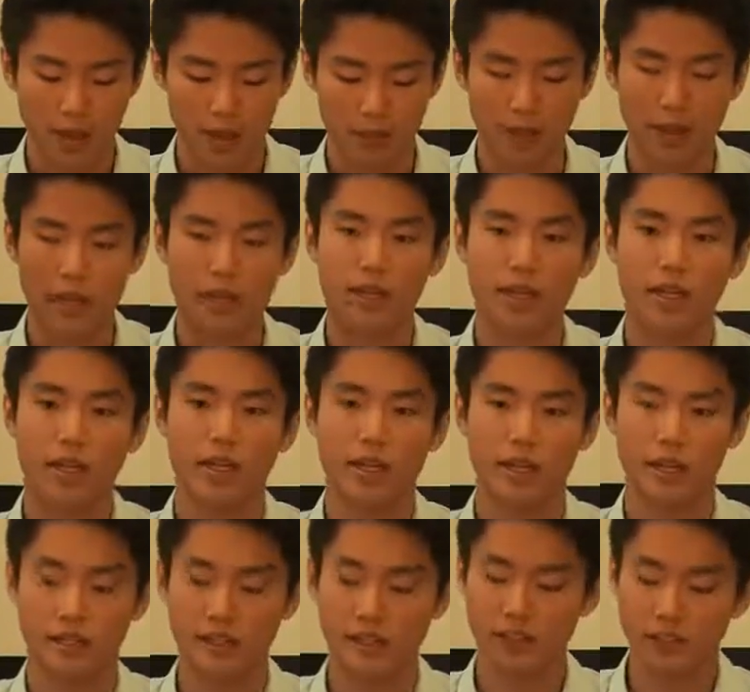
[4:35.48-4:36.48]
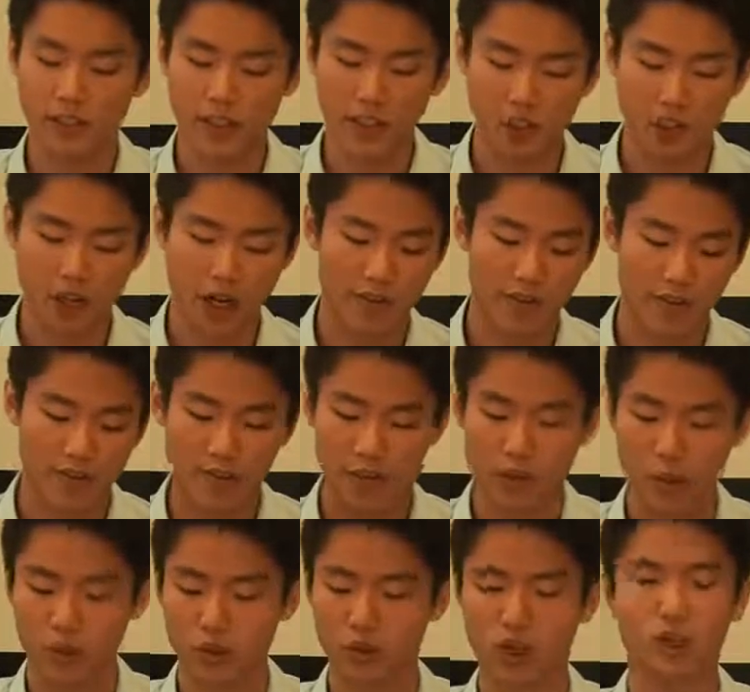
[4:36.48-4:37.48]
but in the first draft it,
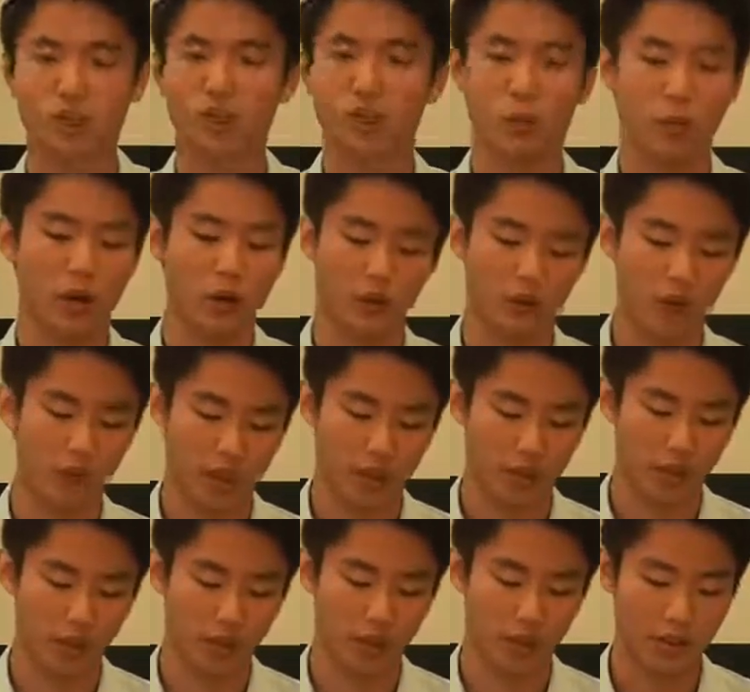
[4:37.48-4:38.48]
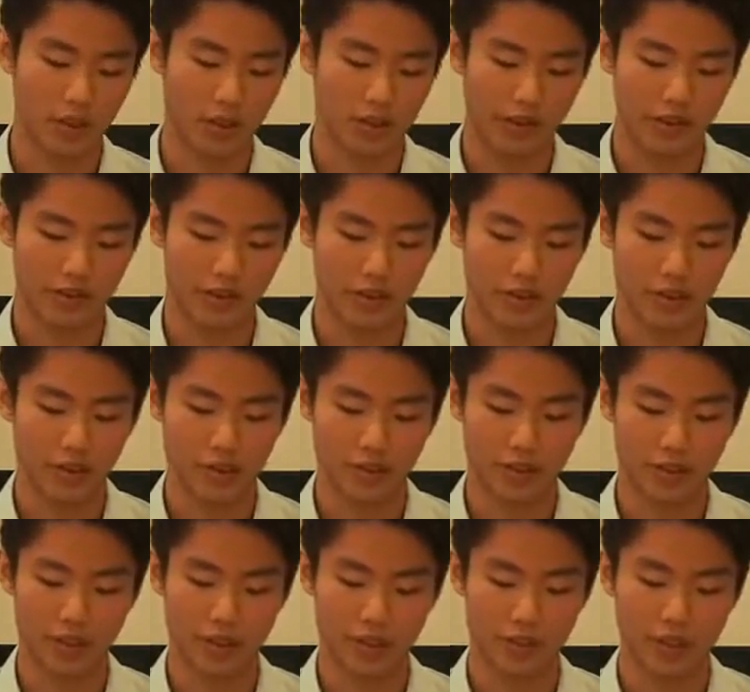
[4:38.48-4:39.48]
it was not said well at all. Like I felt it was
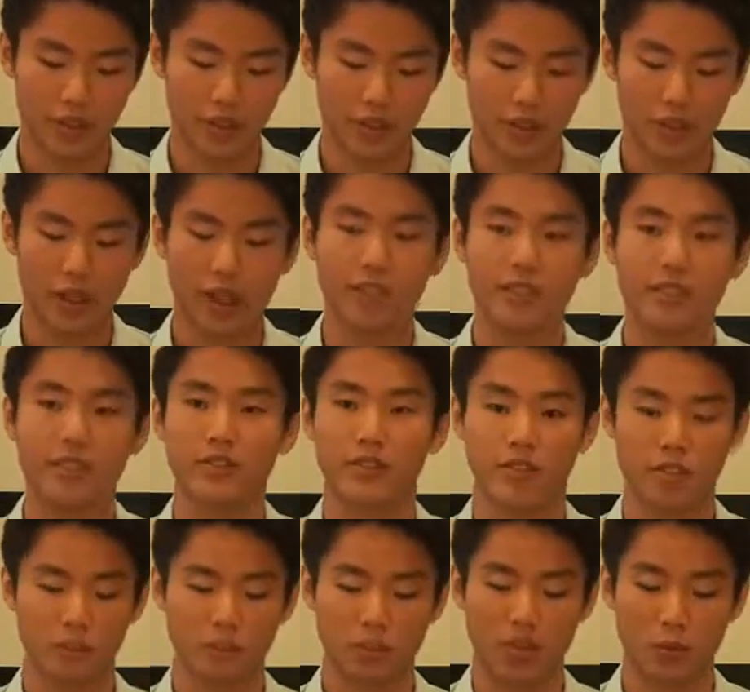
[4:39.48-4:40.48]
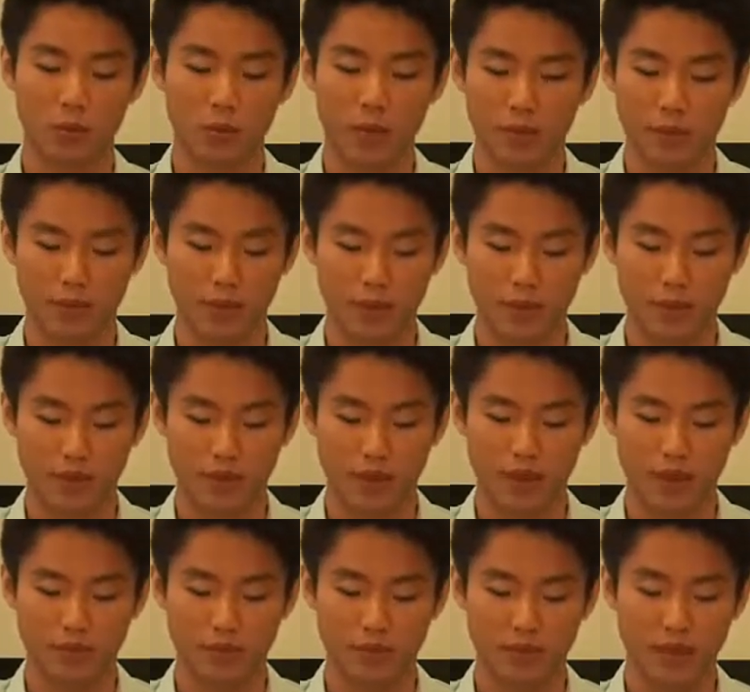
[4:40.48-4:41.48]
not said well, or I didn't even understand what I was saying myself.